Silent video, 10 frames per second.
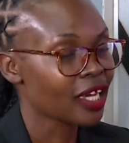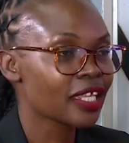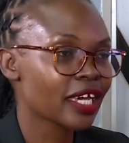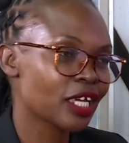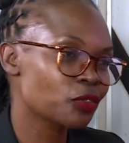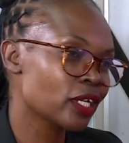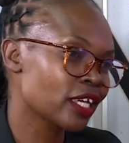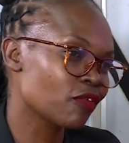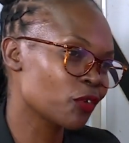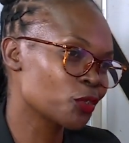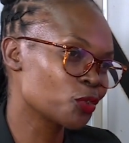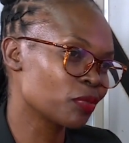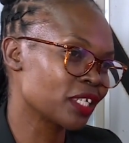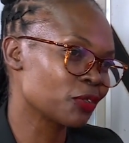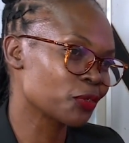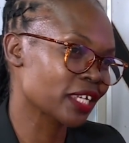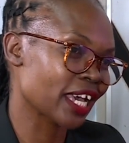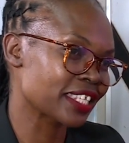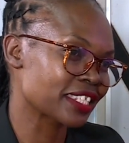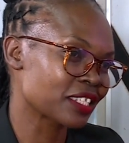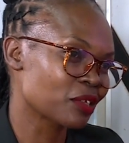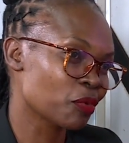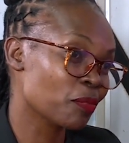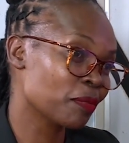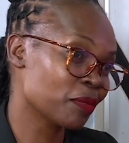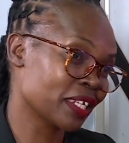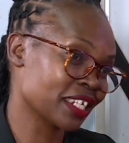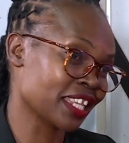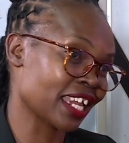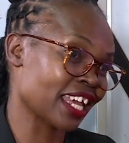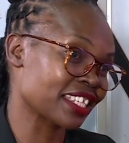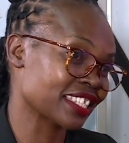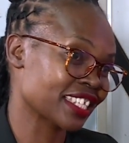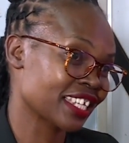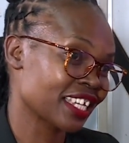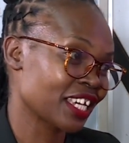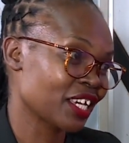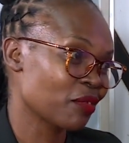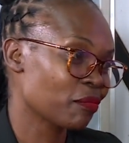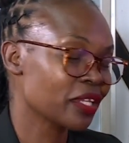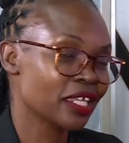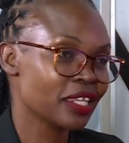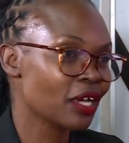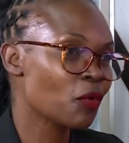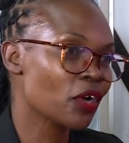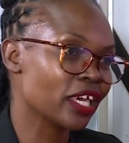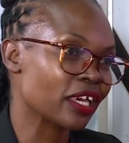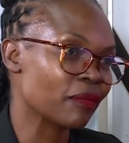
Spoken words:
They can actually afford to be in those cars. Yes, yes. Probably better than us. But they're walking.